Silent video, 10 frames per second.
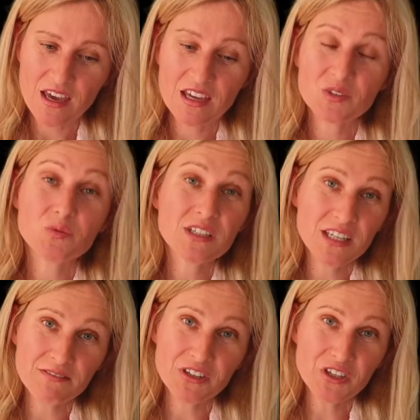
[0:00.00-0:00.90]
and we're
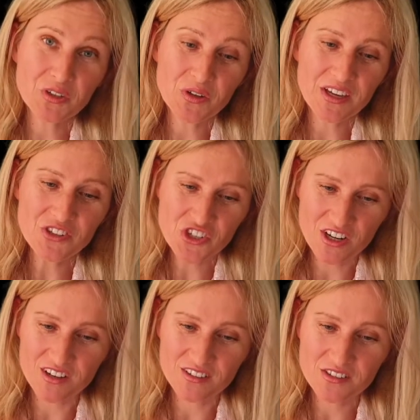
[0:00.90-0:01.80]
giving you a
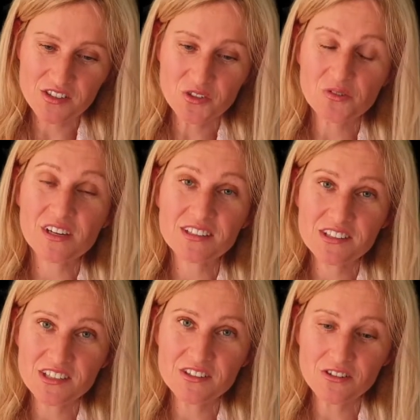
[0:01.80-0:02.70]
chance to
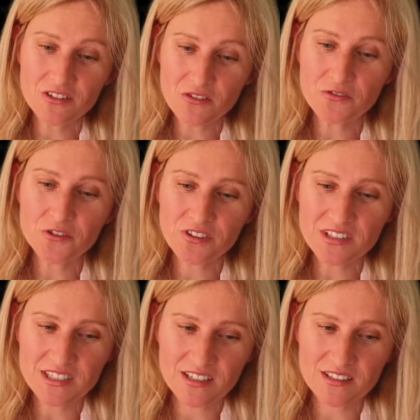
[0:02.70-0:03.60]
continue your further
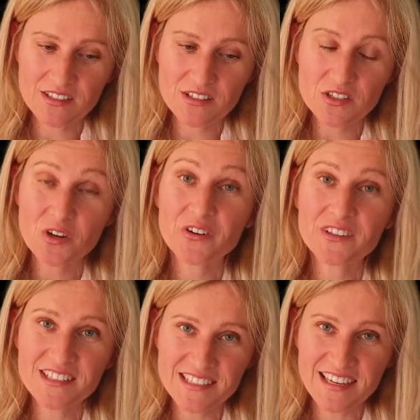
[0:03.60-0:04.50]
studies
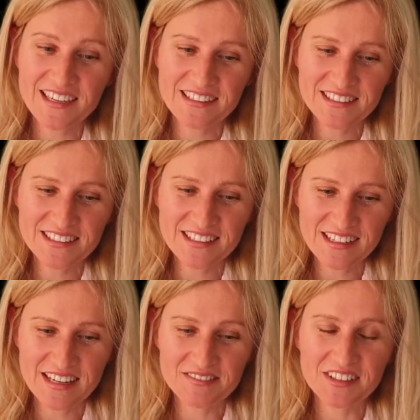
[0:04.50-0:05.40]
on a second
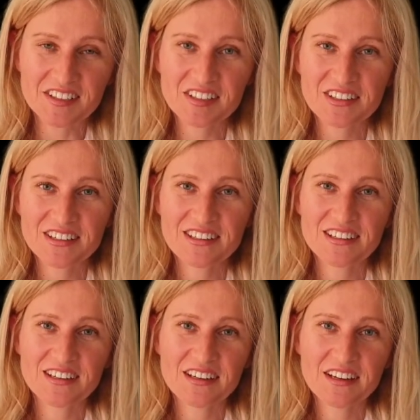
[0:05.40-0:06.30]
level.
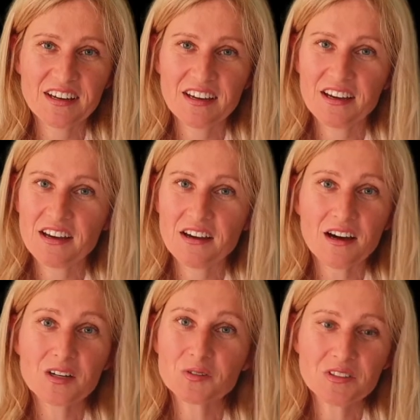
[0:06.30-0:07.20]

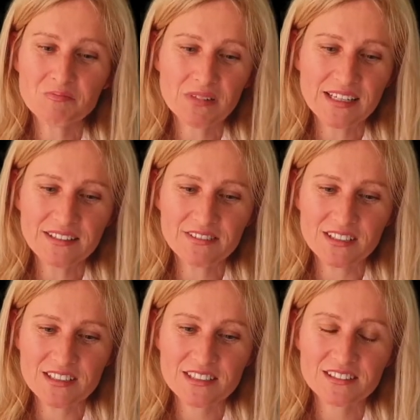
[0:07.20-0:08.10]
I couldn't believe
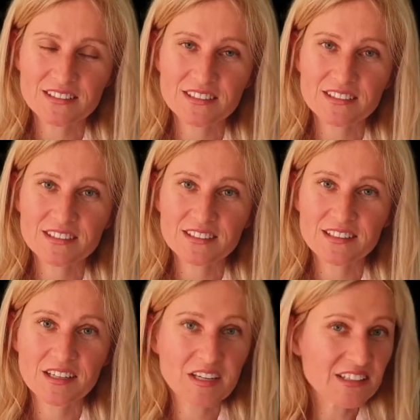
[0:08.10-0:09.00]
it.
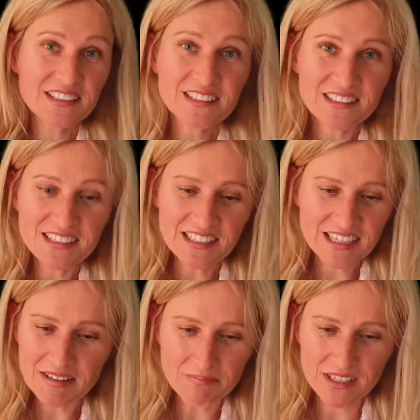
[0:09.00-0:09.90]
They didn't
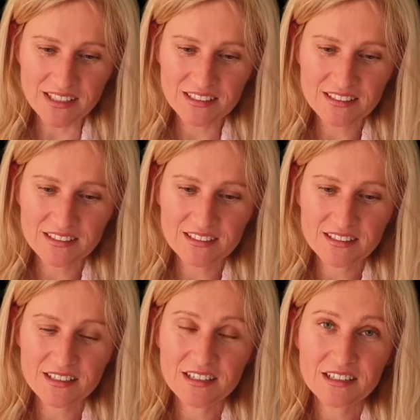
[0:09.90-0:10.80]
hear me.
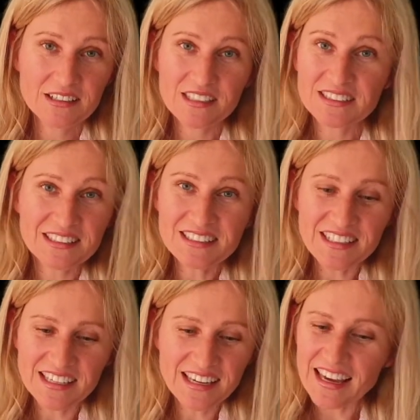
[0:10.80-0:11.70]
They
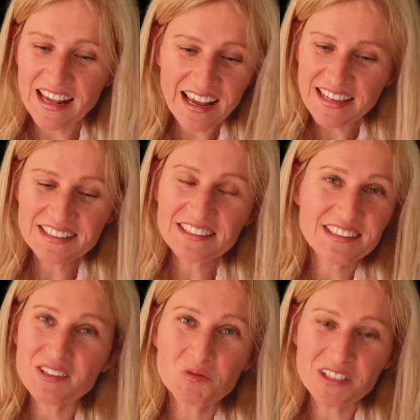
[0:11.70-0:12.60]
didn't hear
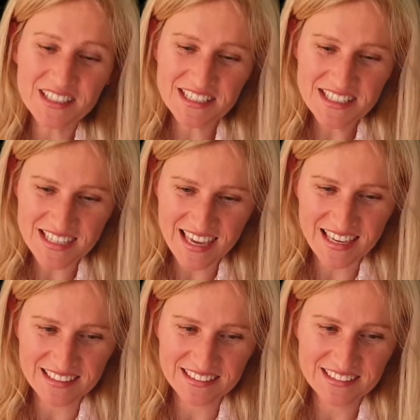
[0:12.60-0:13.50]
anything what I
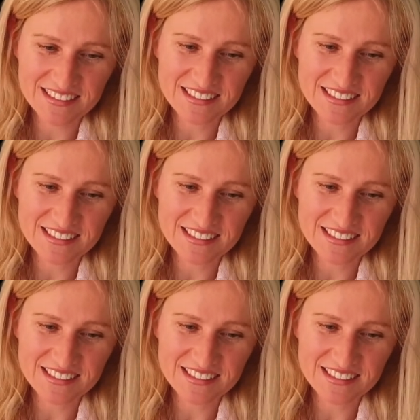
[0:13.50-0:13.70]
said.